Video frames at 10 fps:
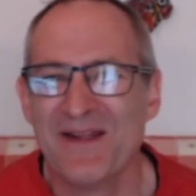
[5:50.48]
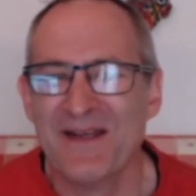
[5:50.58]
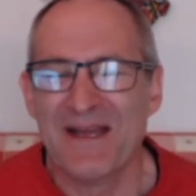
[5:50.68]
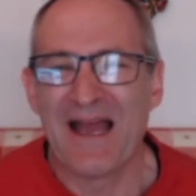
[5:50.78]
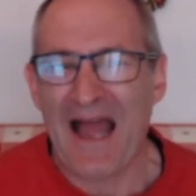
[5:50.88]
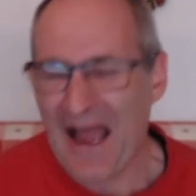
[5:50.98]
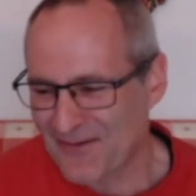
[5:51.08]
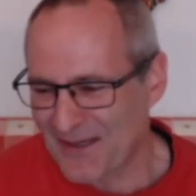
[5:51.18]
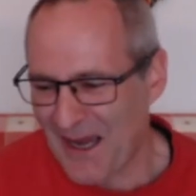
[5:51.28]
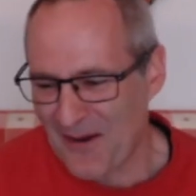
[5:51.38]
have a
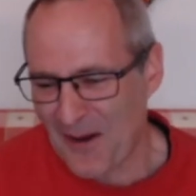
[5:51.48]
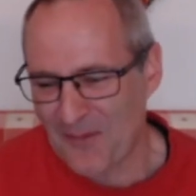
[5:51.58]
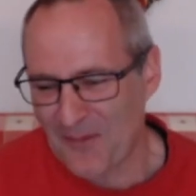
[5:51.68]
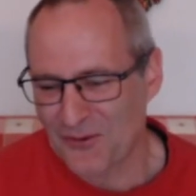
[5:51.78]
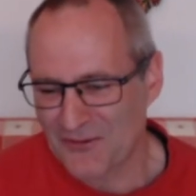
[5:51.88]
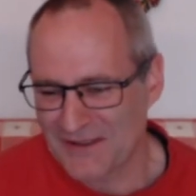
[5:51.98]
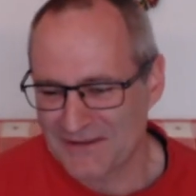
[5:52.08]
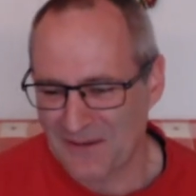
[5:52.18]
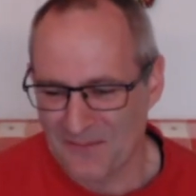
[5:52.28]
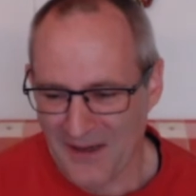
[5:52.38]
go. I'm sure there's
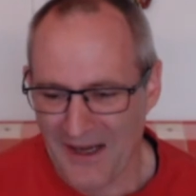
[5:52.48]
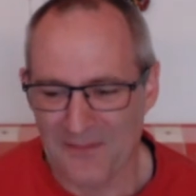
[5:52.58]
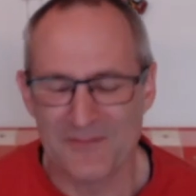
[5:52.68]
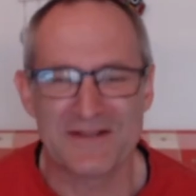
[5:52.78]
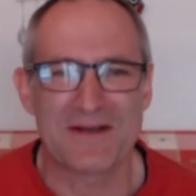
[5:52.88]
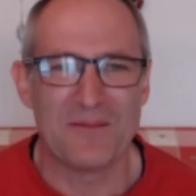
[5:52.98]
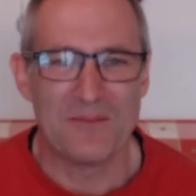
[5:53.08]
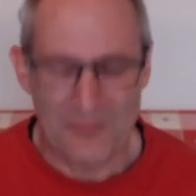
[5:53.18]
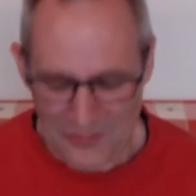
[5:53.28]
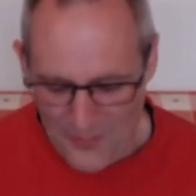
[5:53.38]

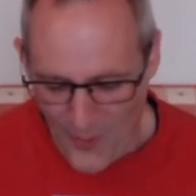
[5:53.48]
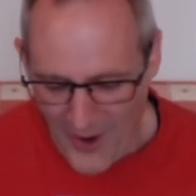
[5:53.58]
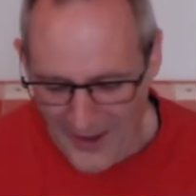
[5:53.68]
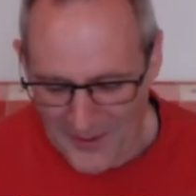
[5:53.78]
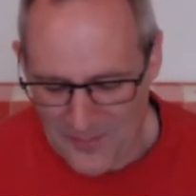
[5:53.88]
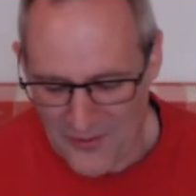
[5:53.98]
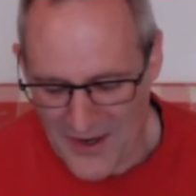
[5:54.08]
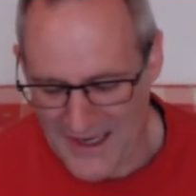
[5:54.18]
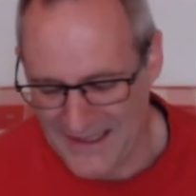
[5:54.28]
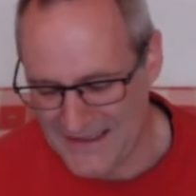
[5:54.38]
some wild
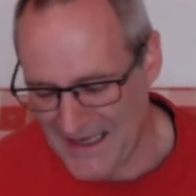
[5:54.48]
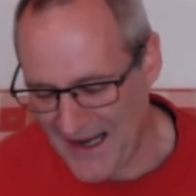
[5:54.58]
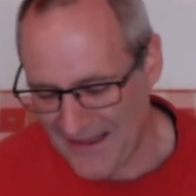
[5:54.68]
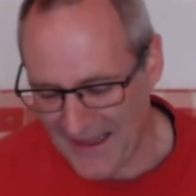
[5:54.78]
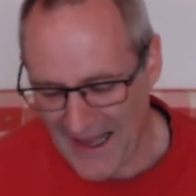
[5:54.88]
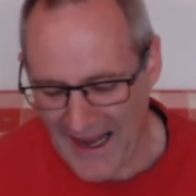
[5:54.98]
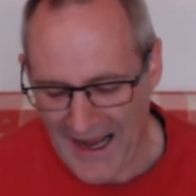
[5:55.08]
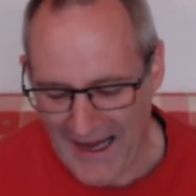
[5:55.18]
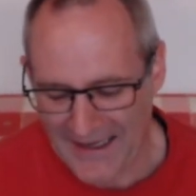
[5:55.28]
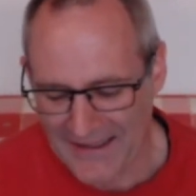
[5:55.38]
brains out there,
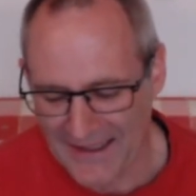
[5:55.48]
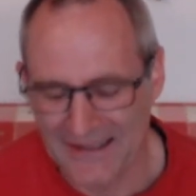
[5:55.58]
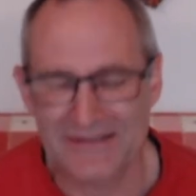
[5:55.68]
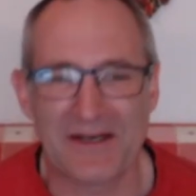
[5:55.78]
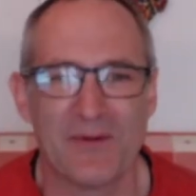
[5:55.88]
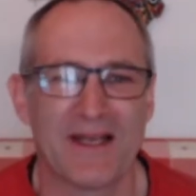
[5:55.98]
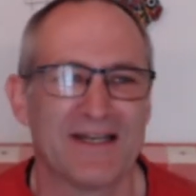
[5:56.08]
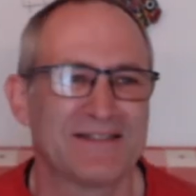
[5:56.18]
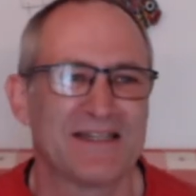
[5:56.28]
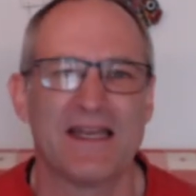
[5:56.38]
and so we're going to
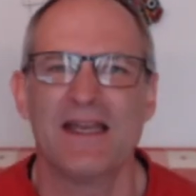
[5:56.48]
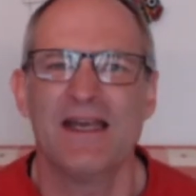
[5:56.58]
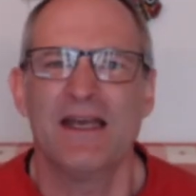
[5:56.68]
see.